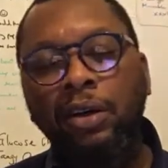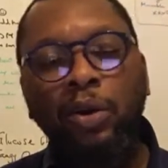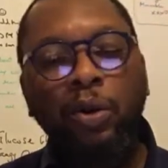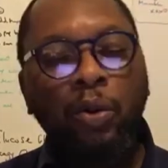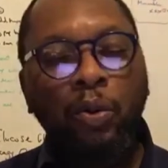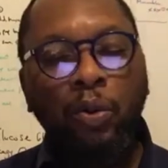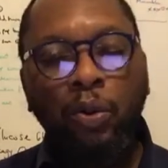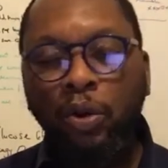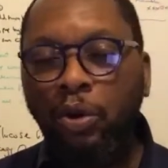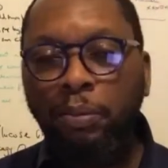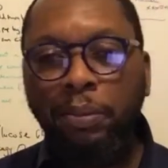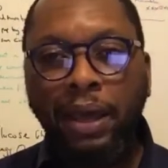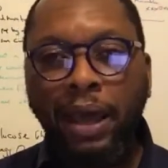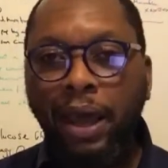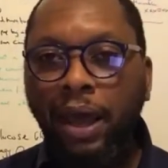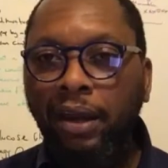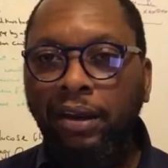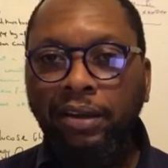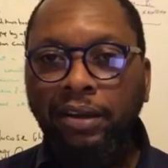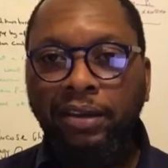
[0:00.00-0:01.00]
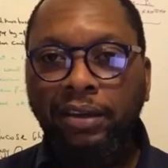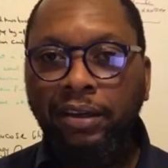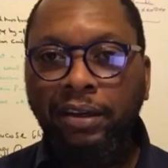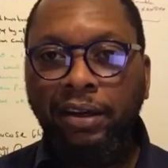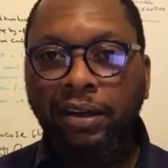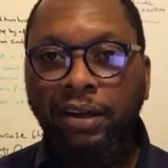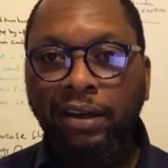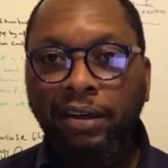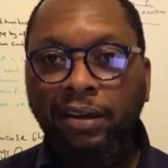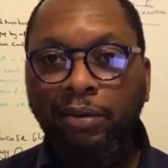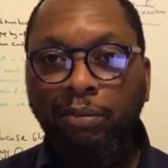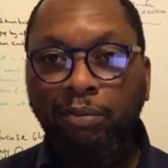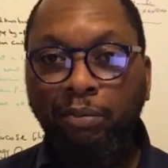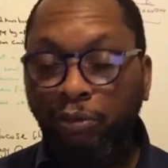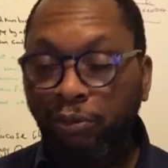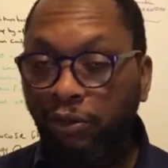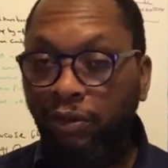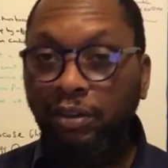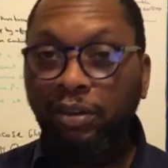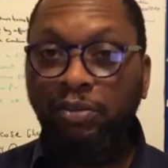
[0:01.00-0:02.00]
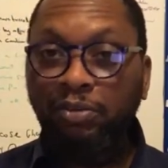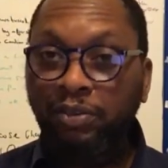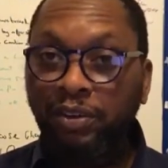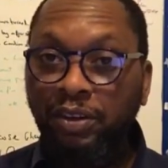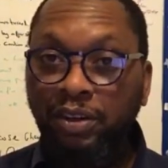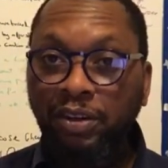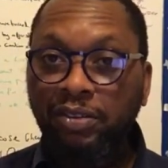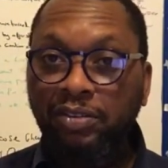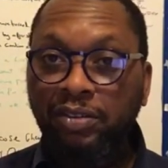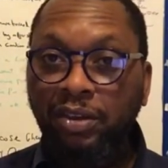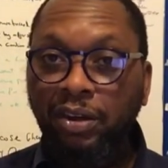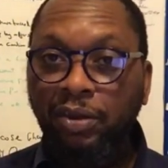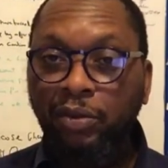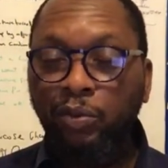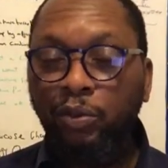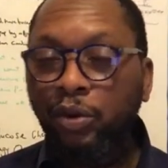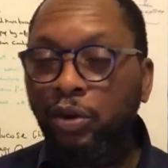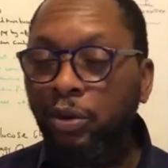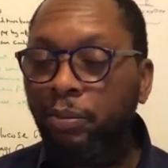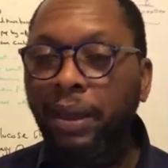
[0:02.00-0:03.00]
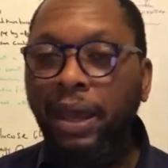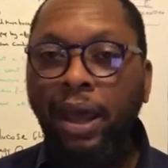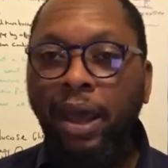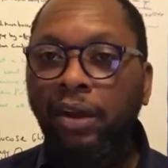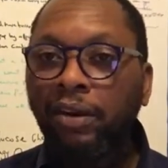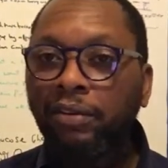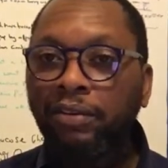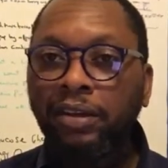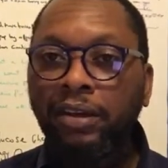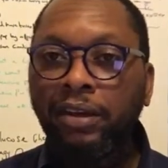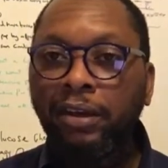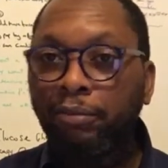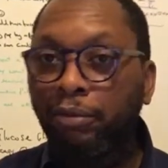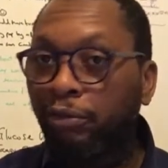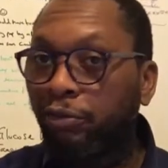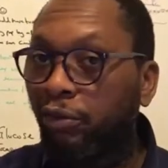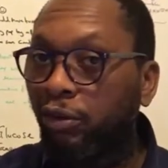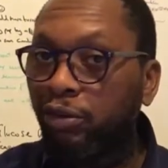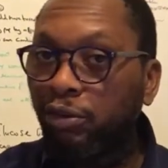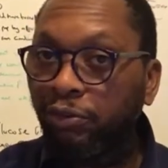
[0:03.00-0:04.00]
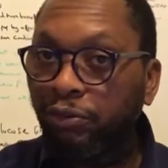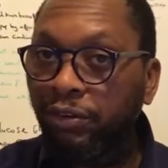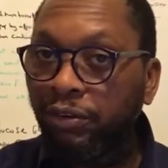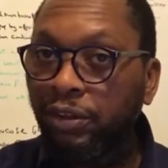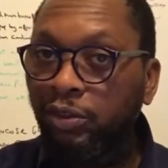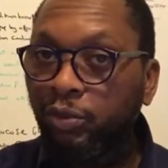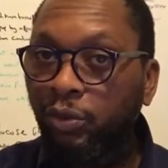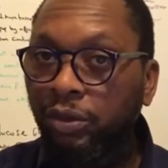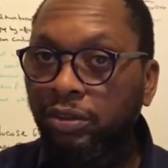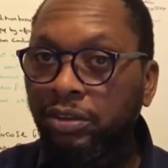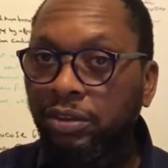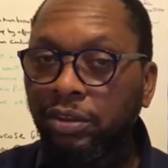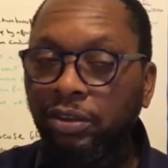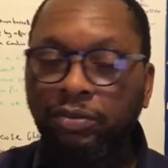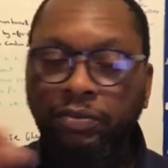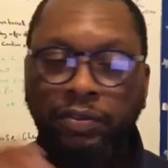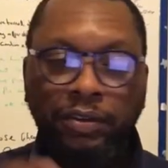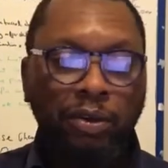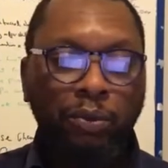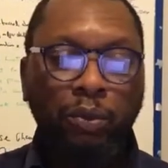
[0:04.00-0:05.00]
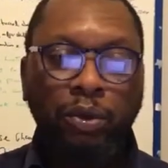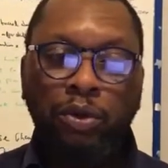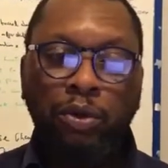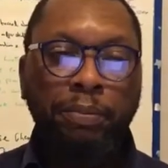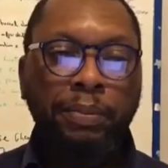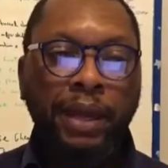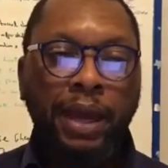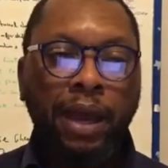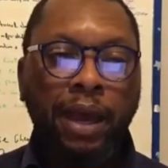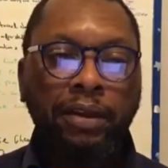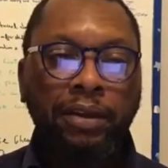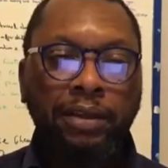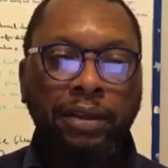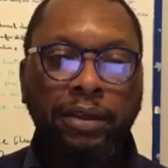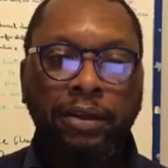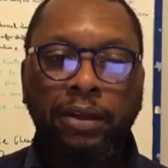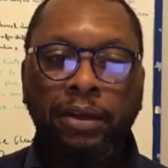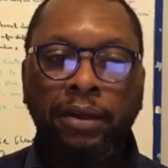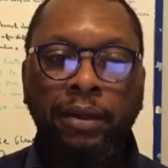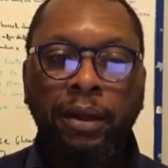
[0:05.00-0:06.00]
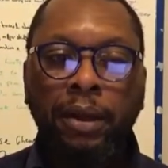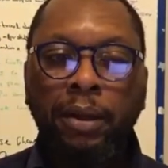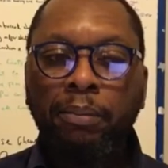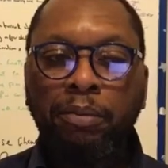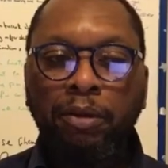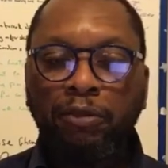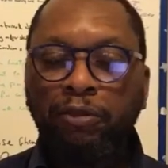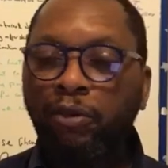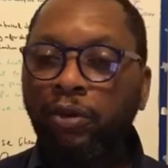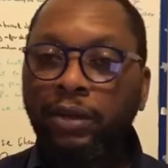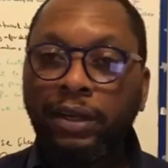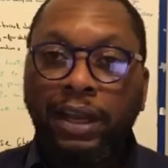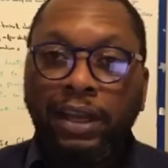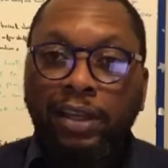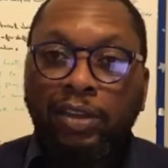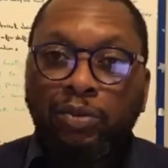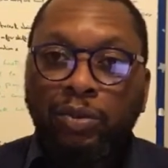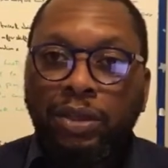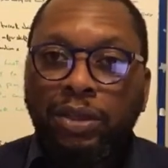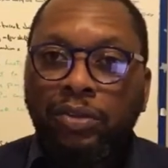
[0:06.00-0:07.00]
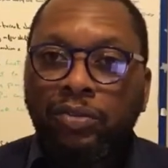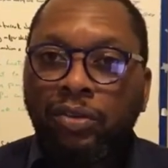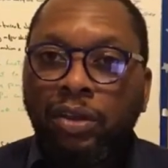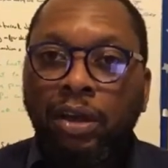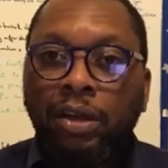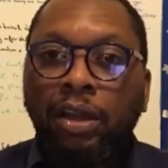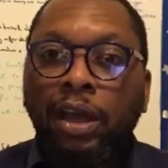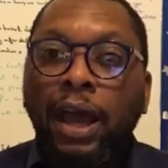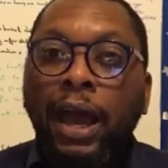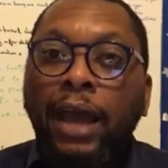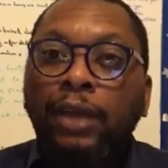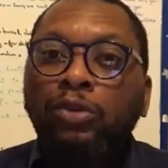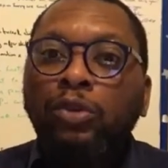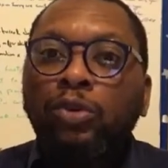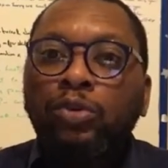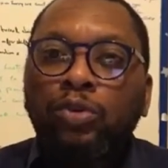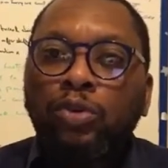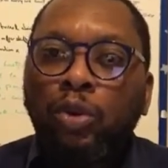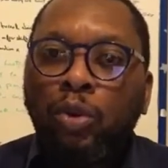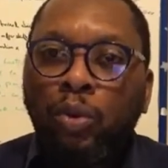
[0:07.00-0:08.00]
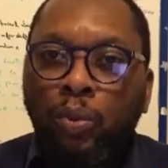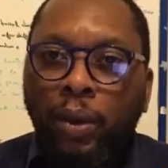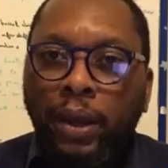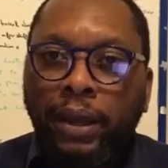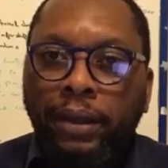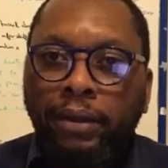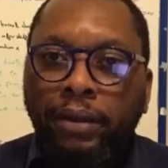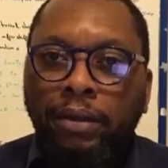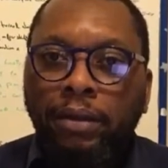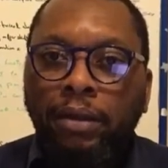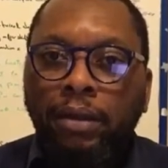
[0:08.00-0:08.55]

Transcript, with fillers: we could be out of here before this video is done. We could be out of here before you finish watching this video. We could be out of here before next week is done. I don't know when.